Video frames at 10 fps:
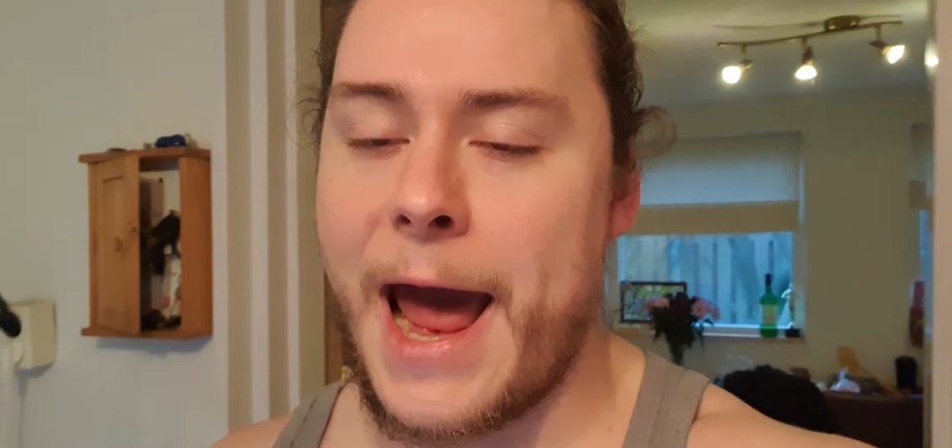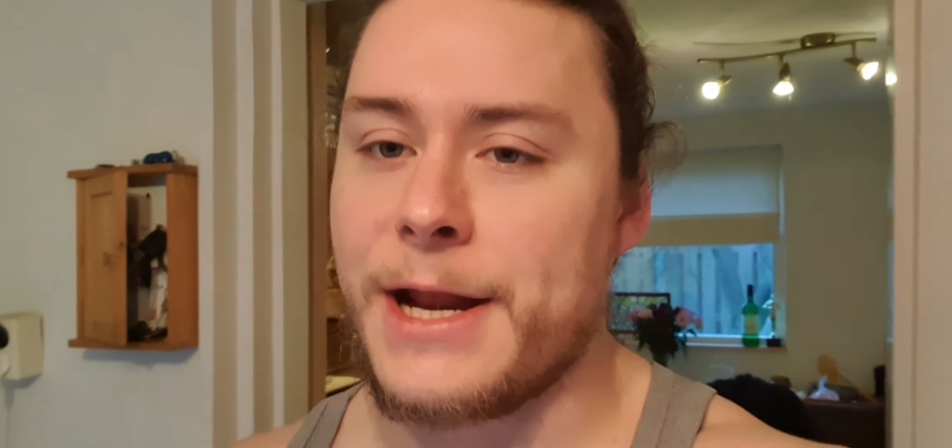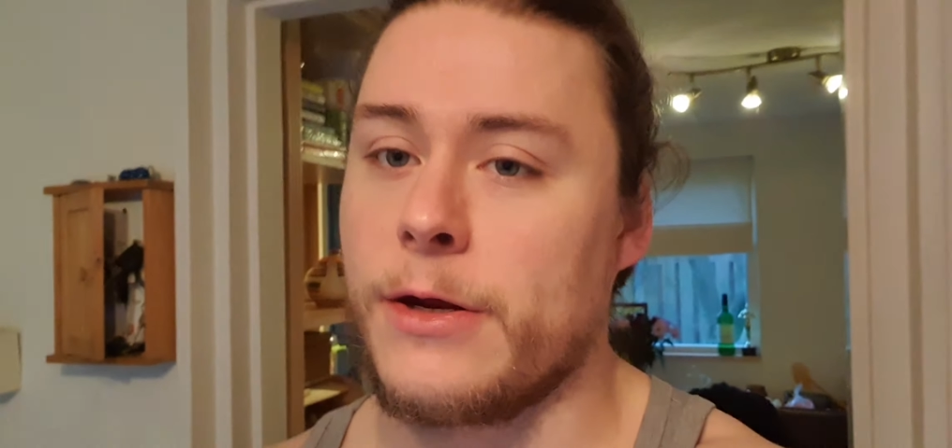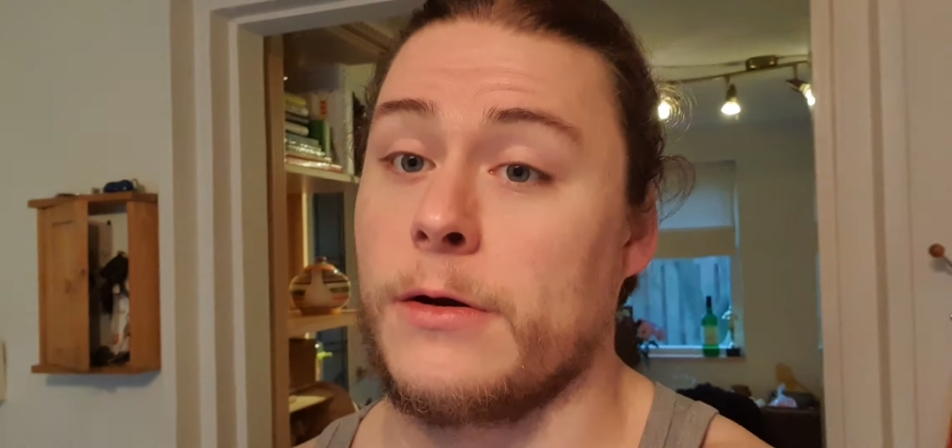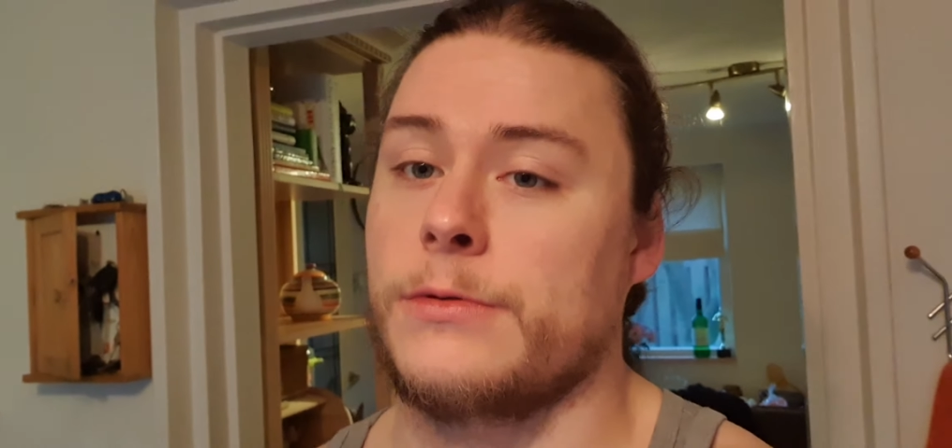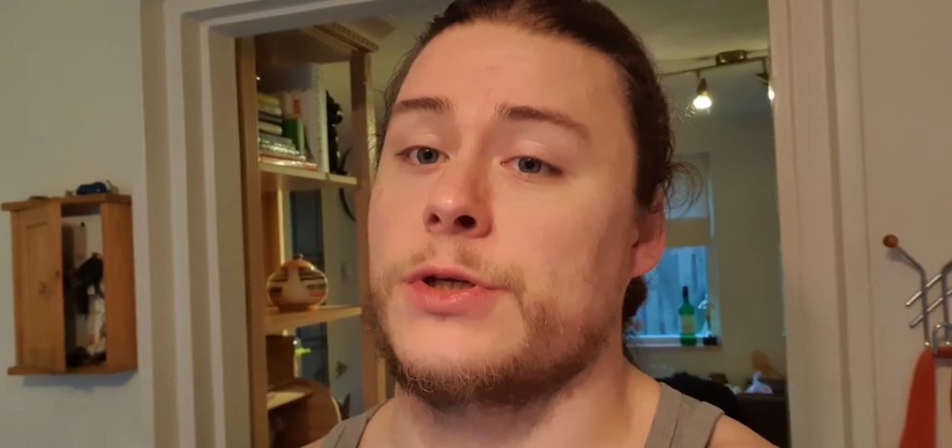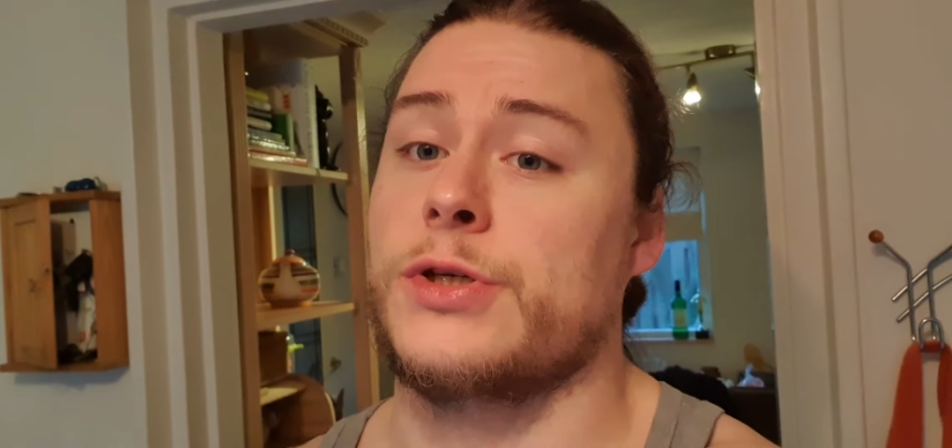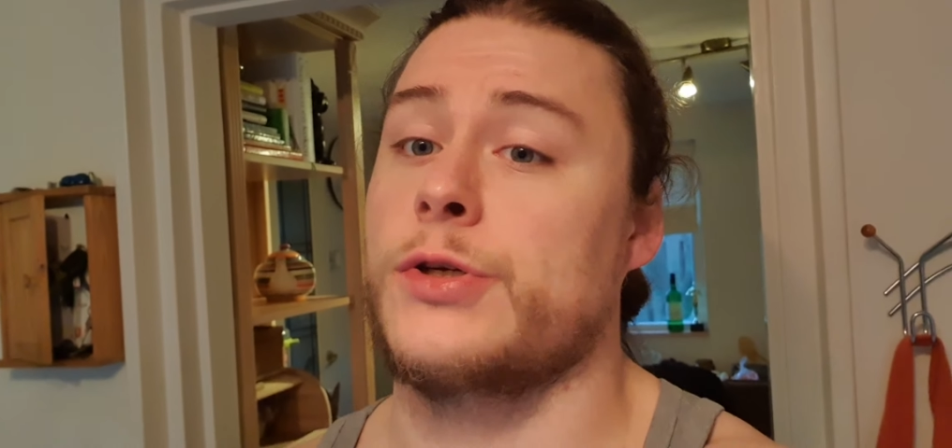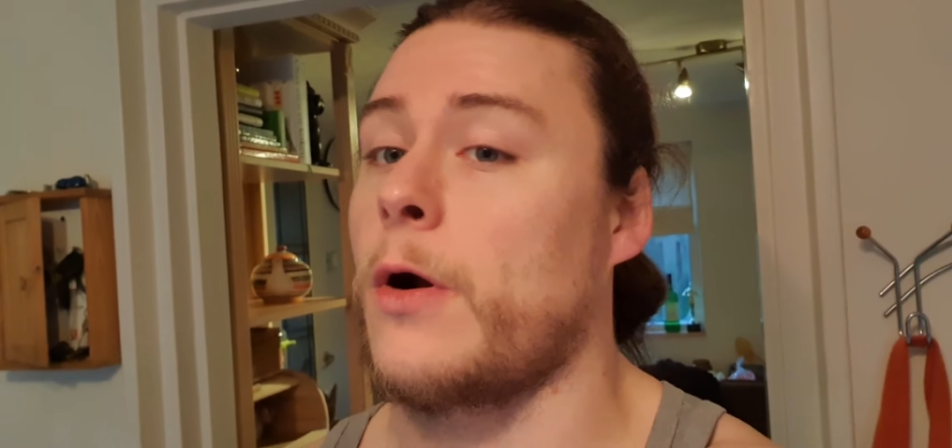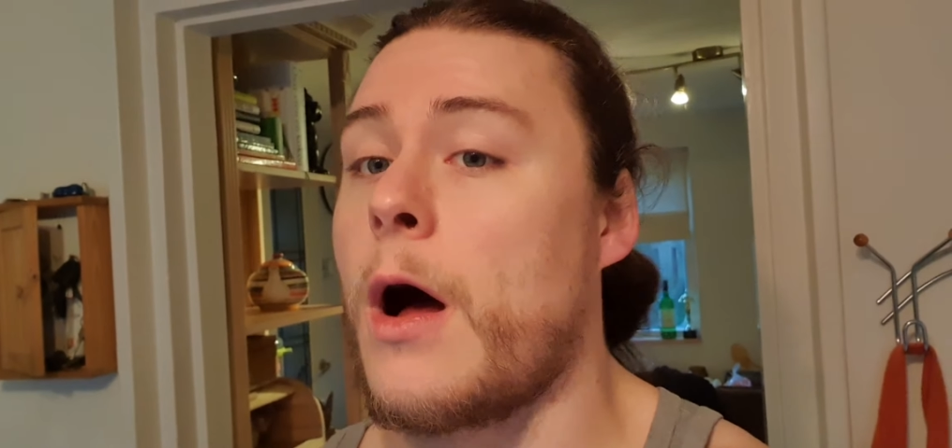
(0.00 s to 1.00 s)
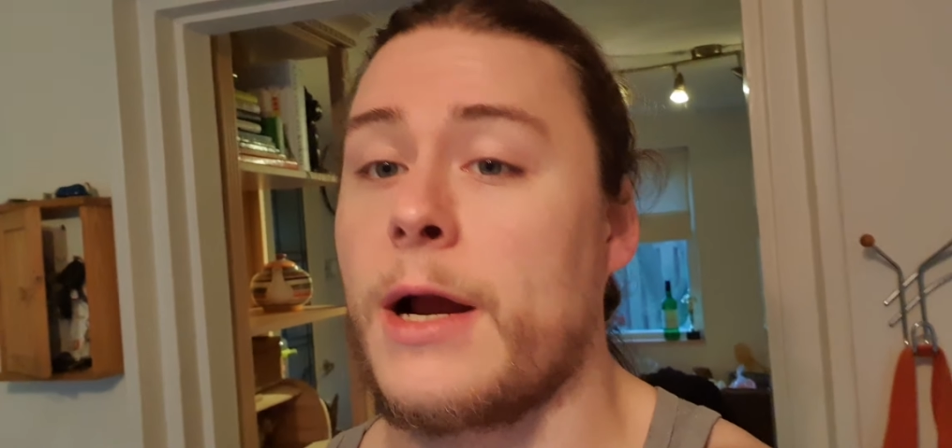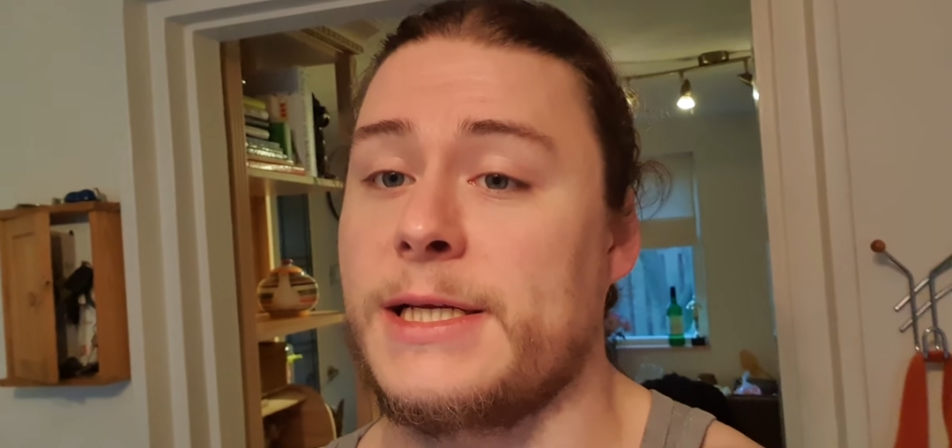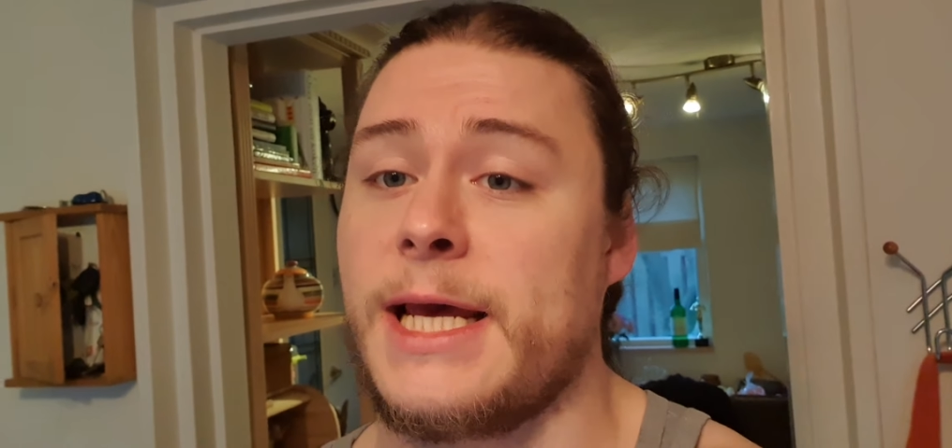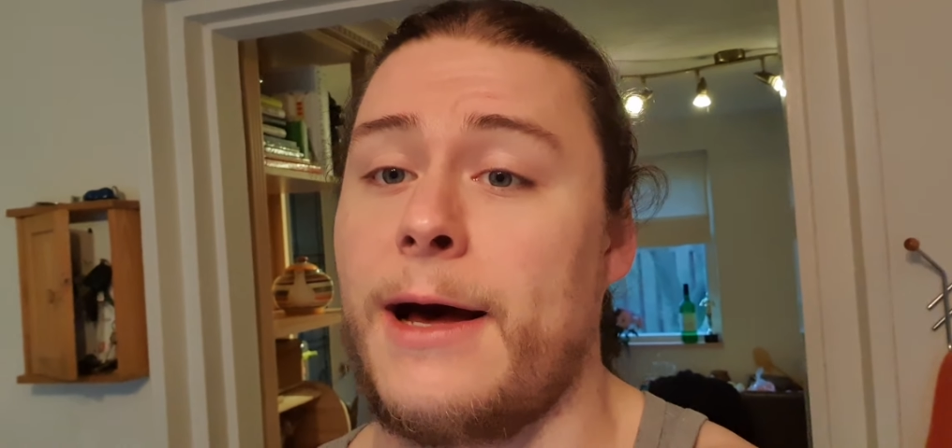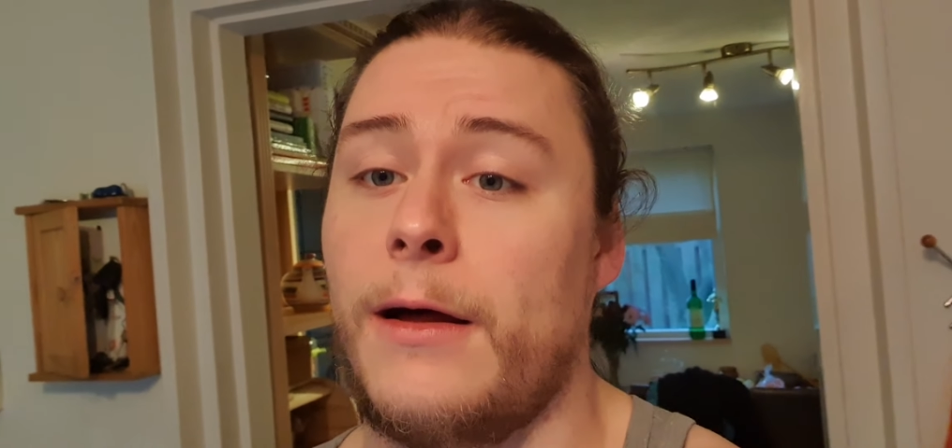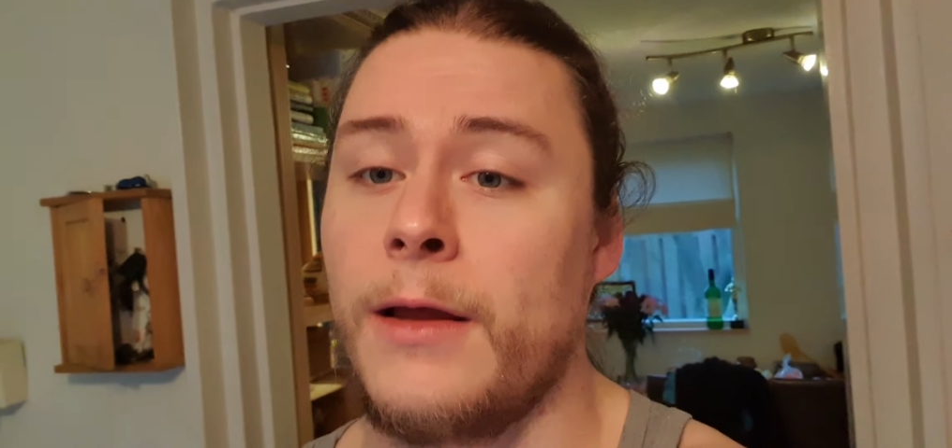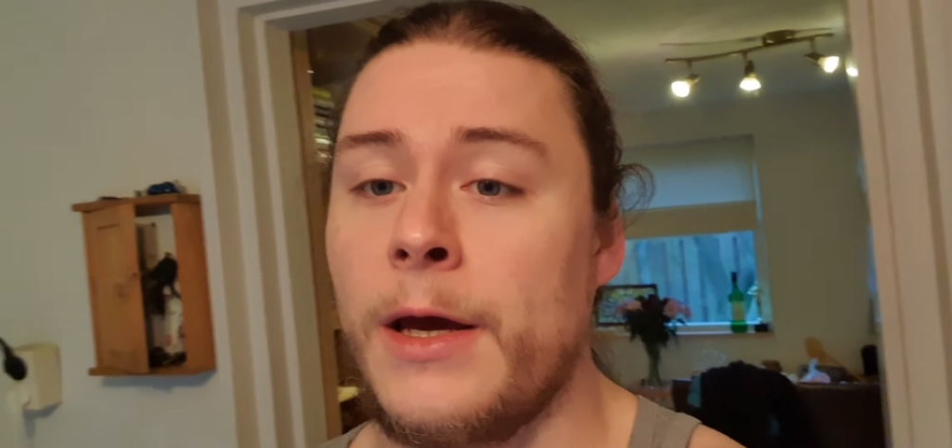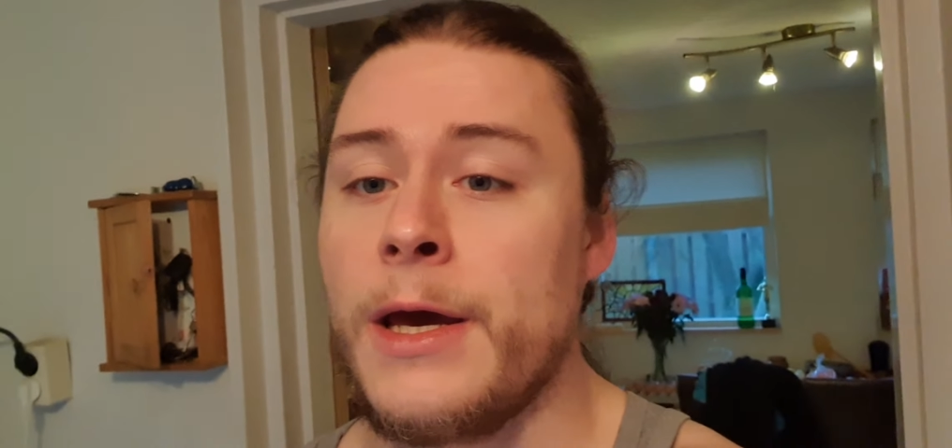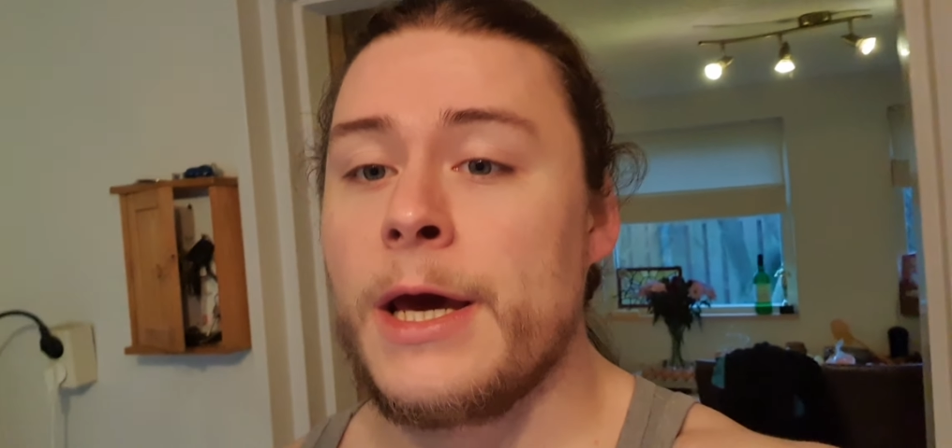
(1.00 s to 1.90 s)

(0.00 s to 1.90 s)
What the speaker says: and you're strong as hell.